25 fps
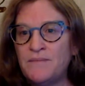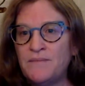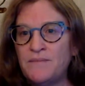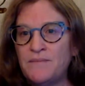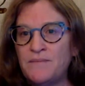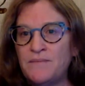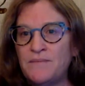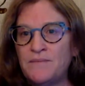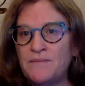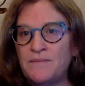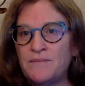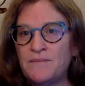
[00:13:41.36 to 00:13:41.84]

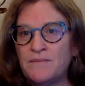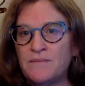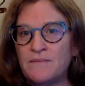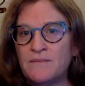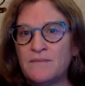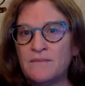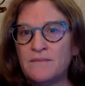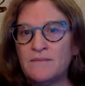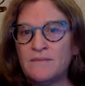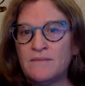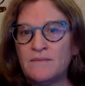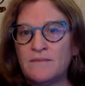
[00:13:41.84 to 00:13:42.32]

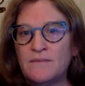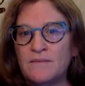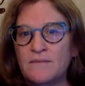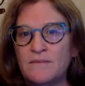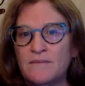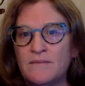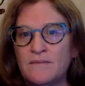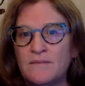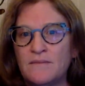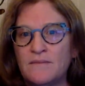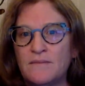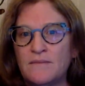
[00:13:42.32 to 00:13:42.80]

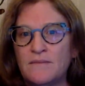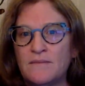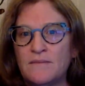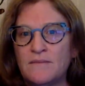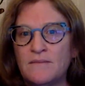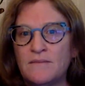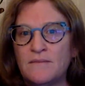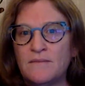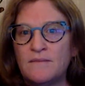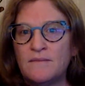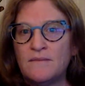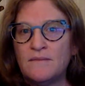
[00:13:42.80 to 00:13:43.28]

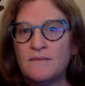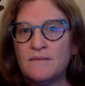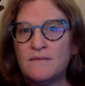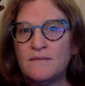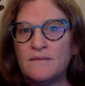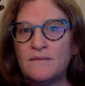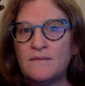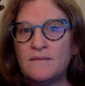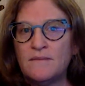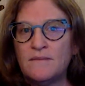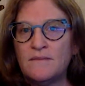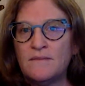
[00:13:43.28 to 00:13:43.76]

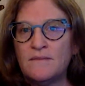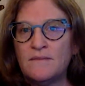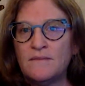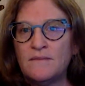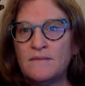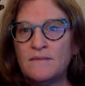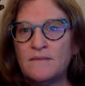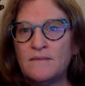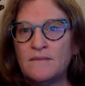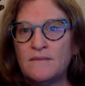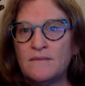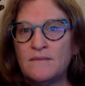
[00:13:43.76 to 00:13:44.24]

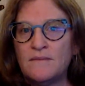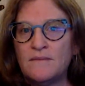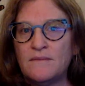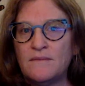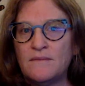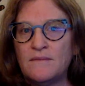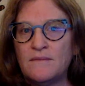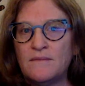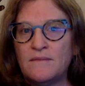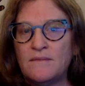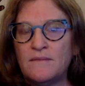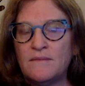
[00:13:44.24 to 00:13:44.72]

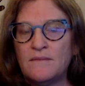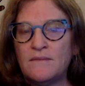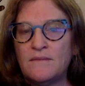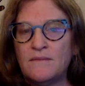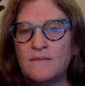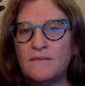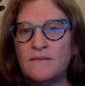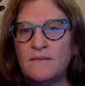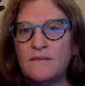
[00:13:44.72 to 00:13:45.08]
Nobody speaks.